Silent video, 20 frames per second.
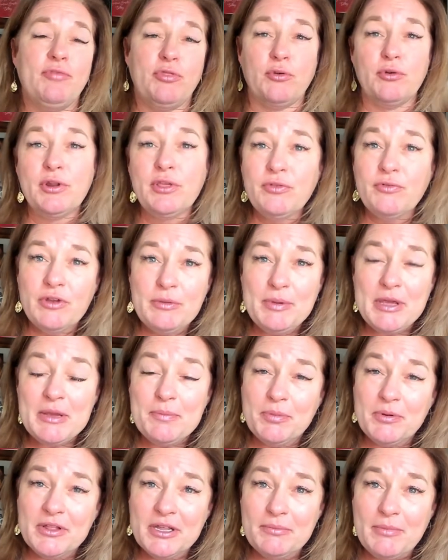33
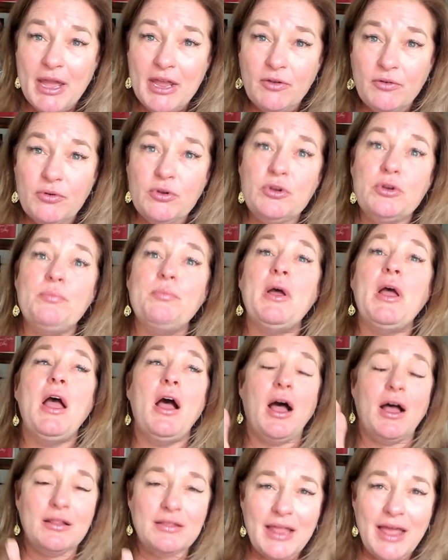people in my group,
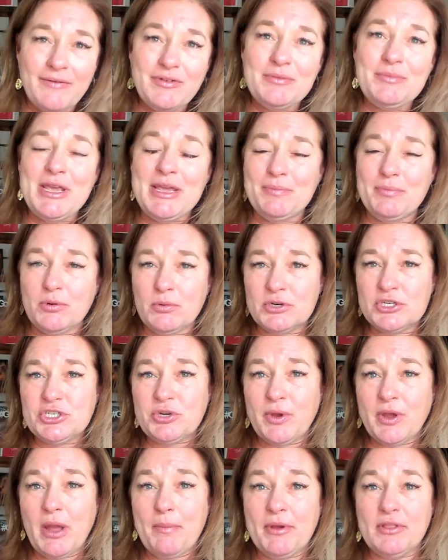11 people were
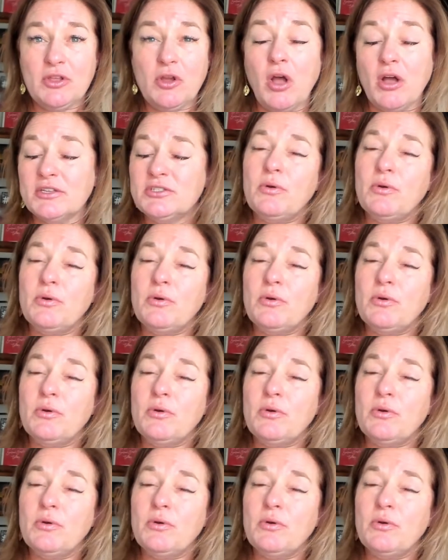showing up on the call.